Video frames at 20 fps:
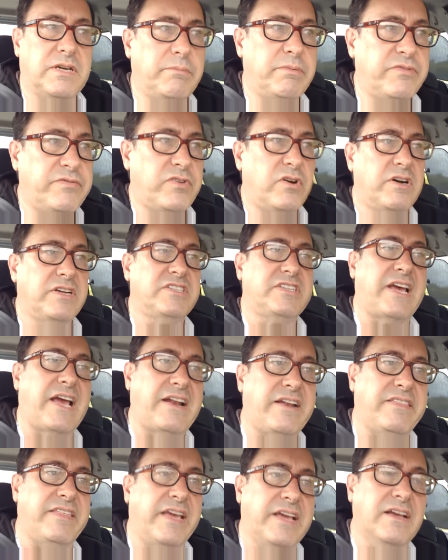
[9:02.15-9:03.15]
Before I say
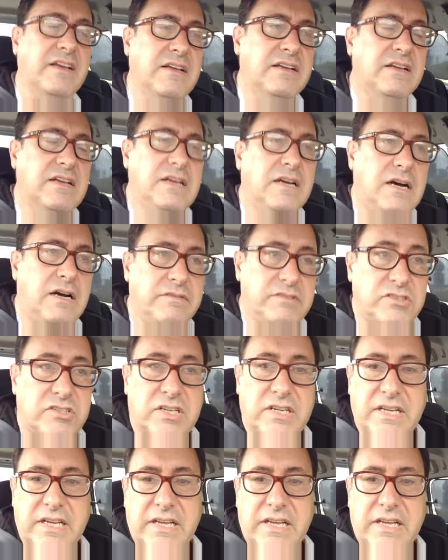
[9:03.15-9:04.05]
anything, I'm just going